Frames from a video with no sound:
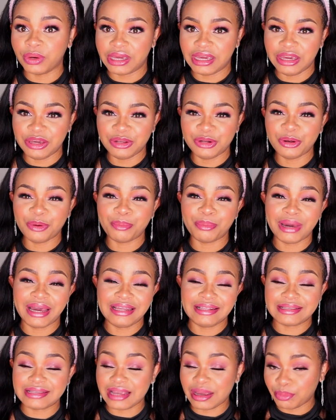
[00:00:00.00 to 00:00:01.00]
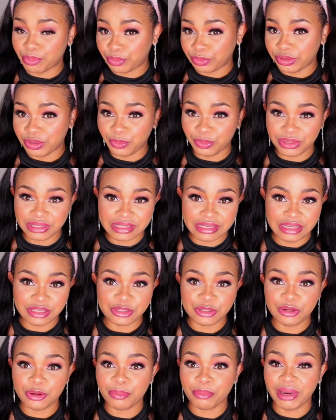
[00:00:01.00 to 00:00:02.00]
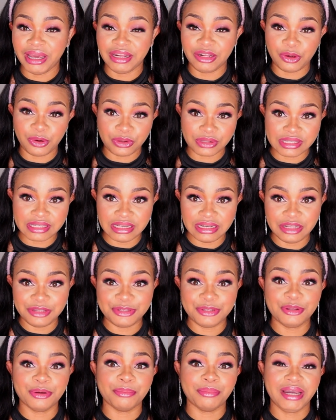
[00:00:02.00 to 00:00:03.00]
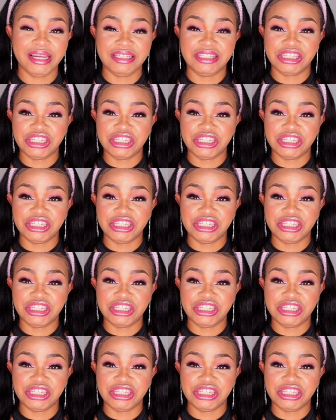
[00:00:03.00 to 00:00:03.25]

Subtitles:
okay, you don't mind tampering with it, you don't mind cutting it, you don't mind